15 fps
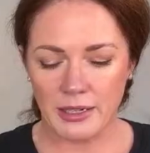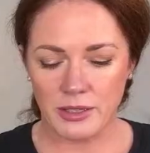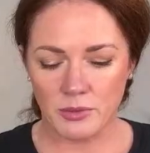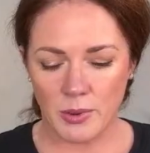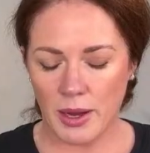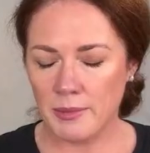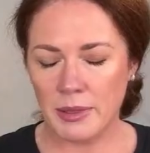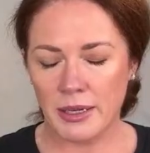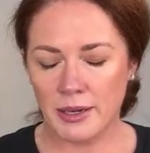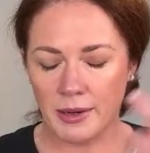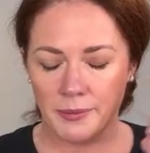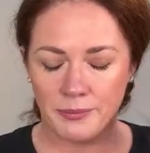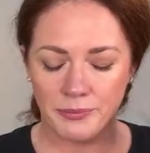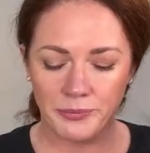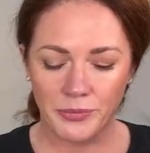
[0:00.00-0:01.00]
as well.
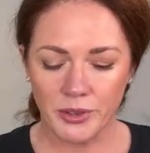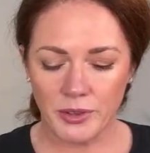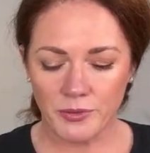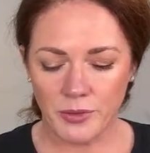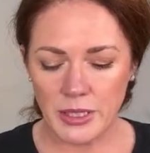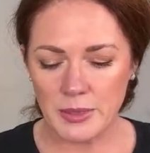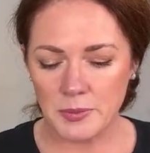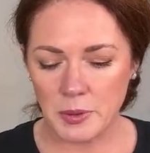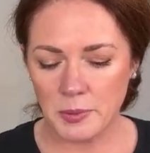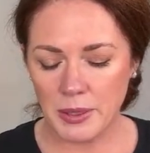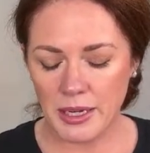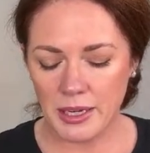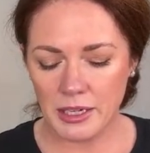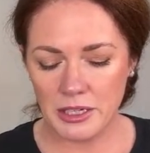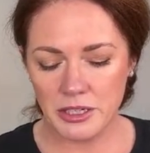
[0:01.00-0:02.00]
Facebook
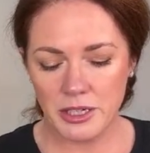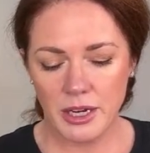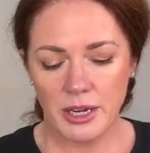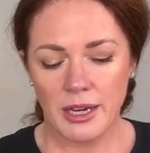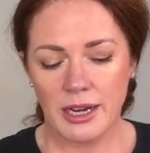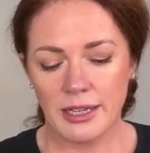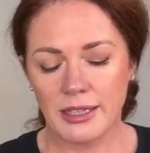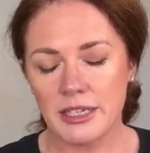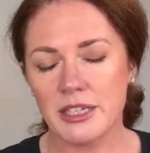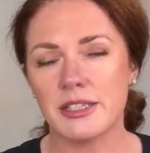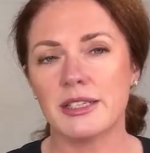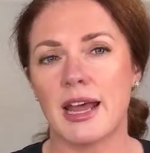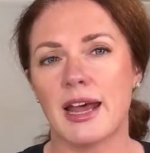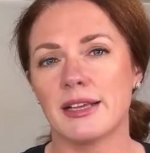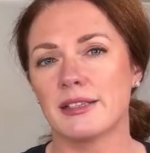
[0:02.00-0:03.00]
page, and then just
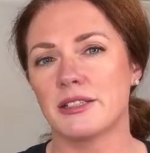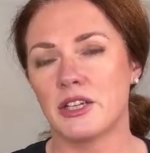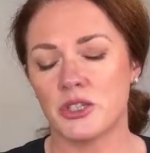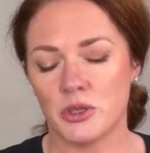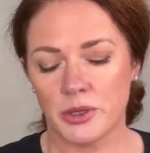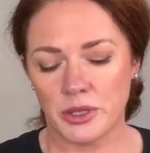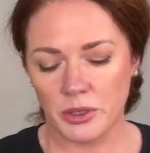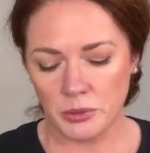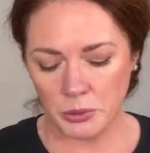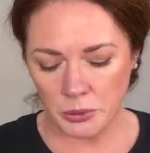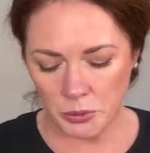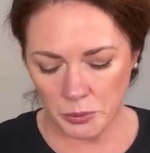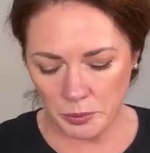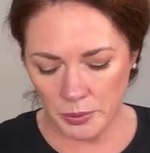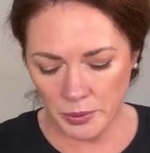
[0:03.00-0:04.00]
ask to join the
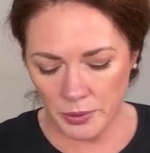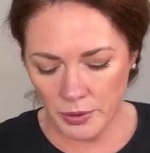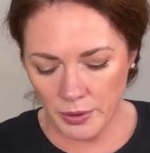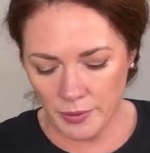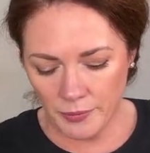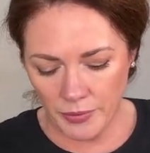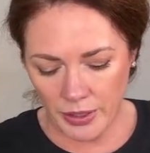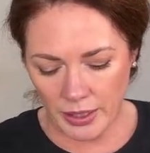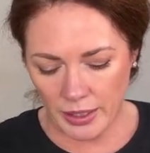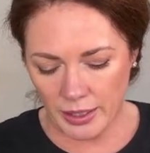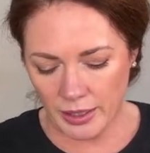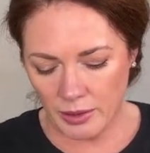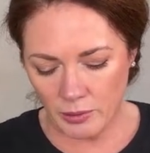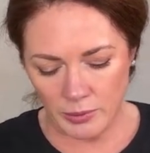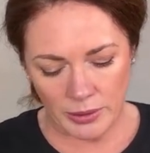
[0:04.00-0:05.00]
group,
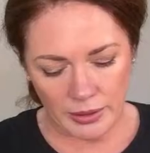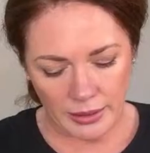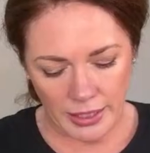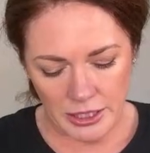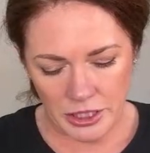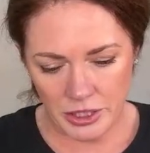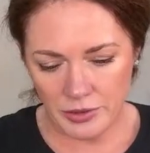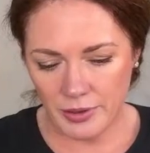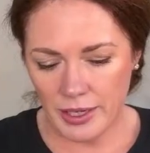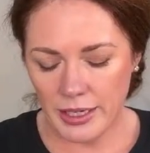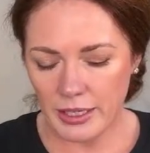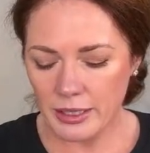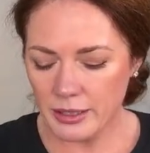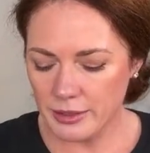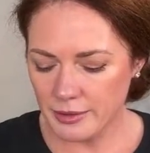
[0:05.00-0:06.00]
and we'll let you right
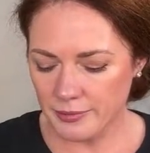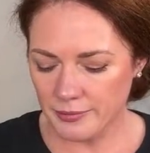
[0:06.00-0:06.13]
in.